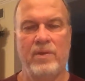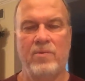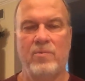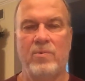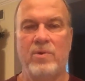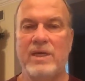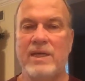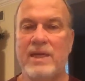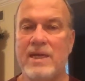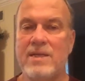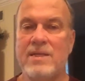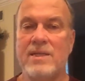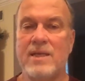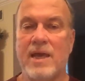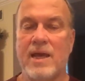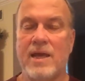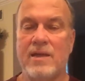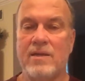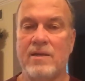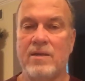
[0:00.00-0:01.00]
We get
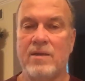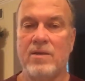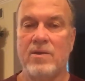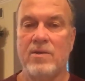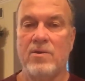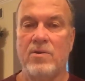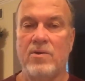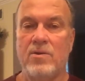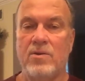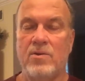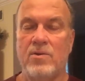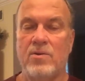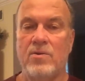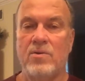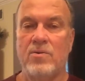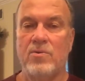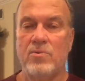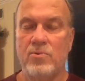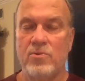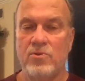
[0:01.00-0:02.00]
that
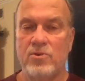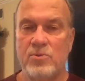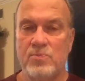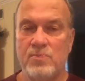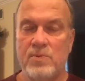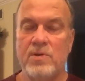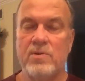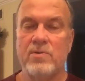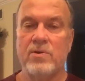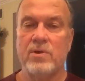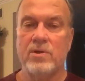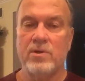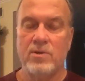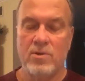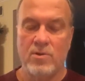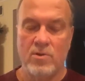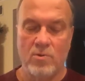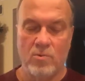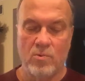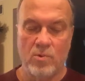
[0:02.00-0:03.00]
through the Spirit
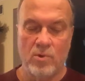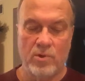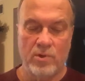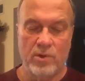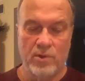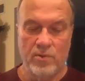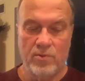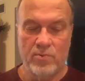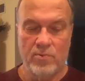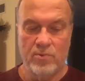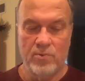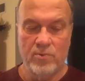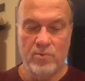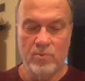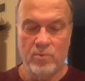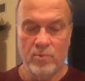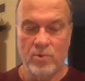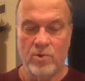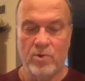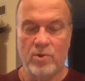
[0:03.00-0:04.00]
working through the
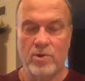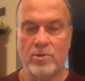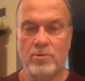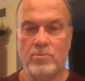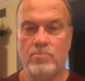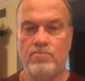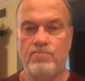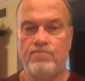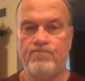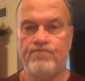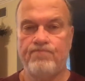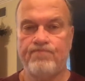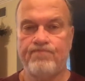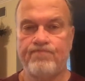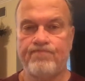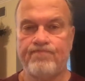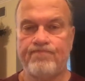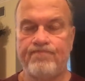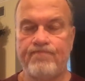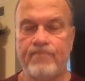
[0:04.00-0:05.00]
Word.
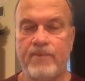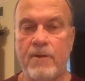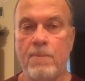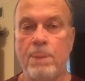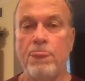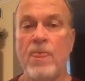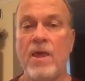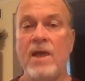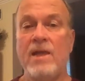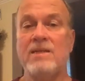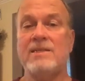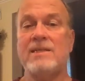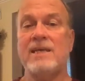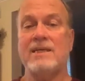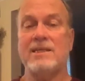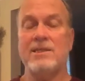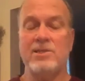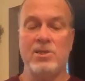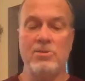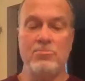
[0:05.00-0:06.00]
In
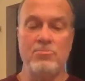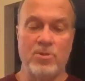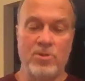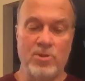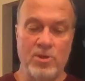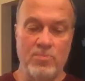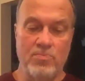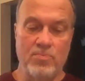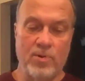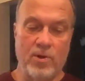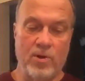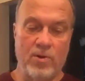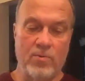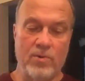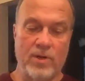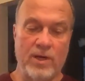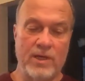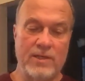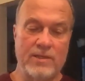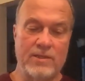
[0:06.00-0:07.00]
2 Timothy, Paul
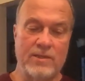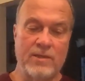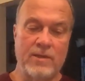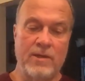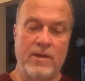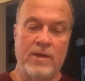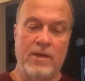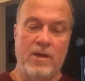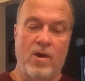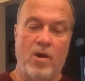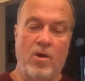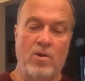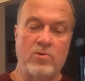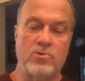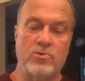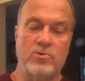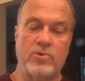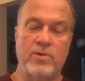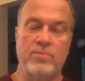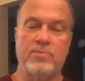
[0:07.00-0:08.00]
writes, All
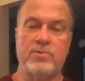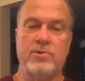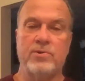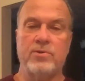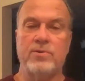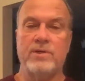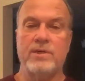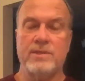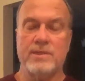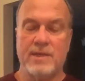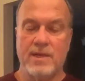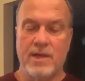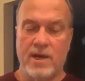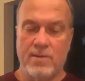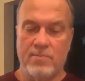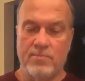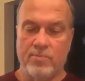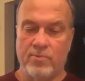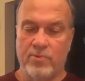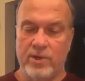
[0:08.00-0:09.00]
scripture is
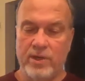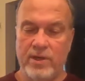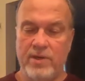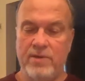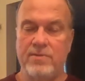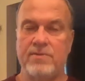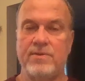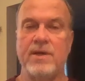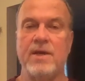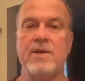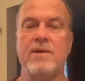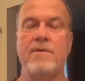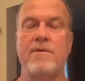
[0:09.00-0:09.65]
God breathed.